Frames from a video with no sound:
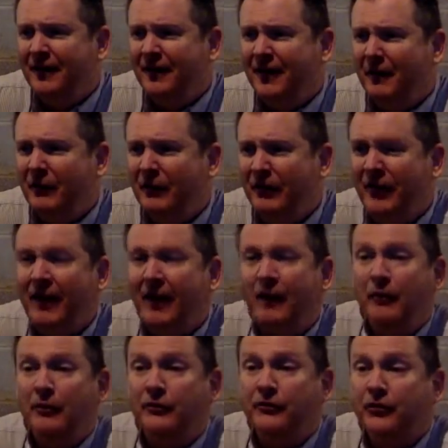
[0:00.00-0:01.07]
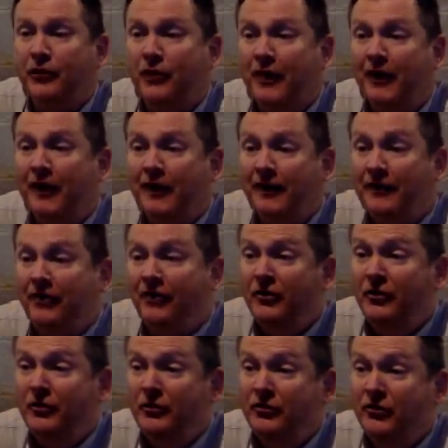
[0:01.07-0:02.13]
would say I will try to
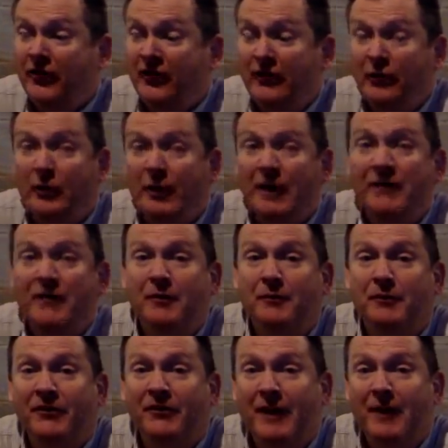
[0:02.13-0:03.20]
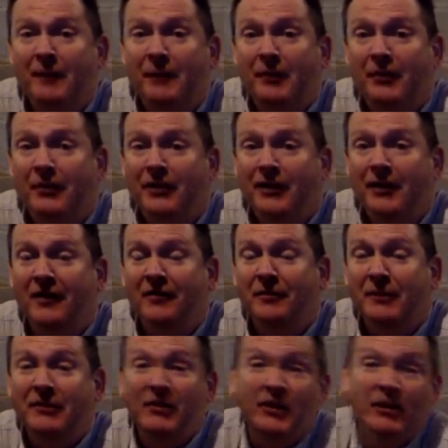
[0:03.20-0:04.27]
just have a random sample of
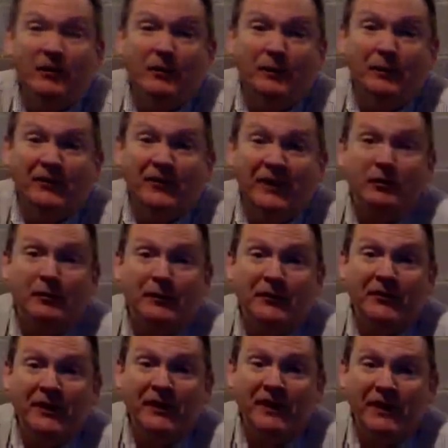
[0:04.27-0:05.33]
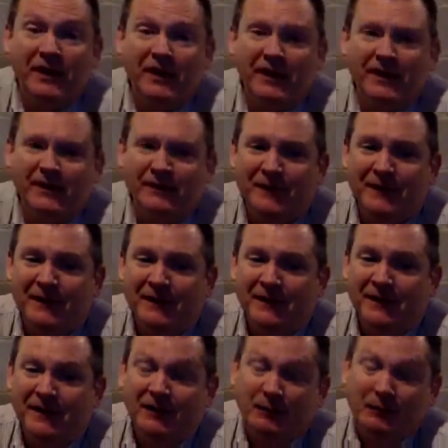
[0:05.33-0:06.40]
material from the study guide.
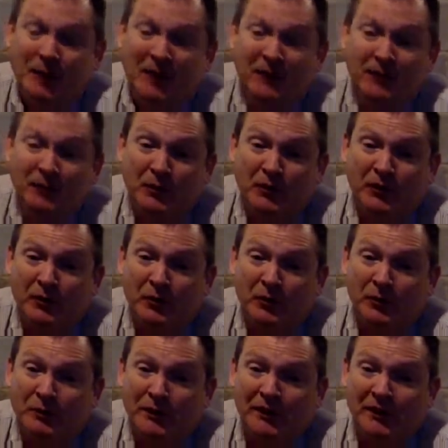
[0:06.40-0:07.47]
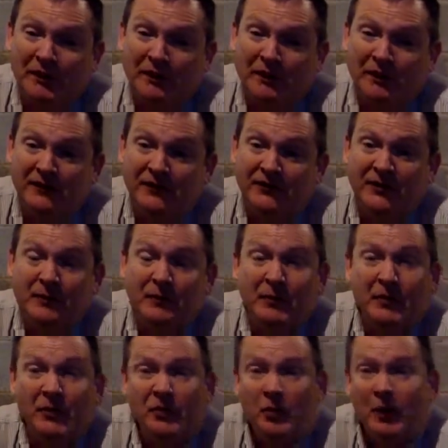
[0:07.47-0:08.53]
And it's possible there will be a
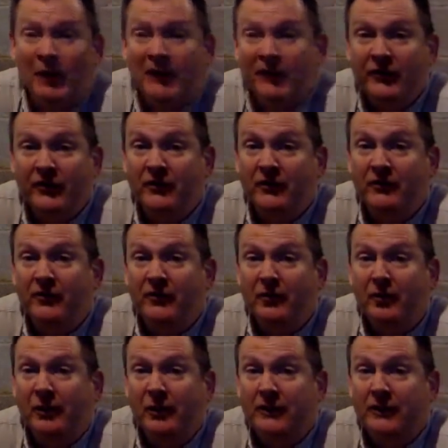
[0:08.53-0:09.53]
similar question to what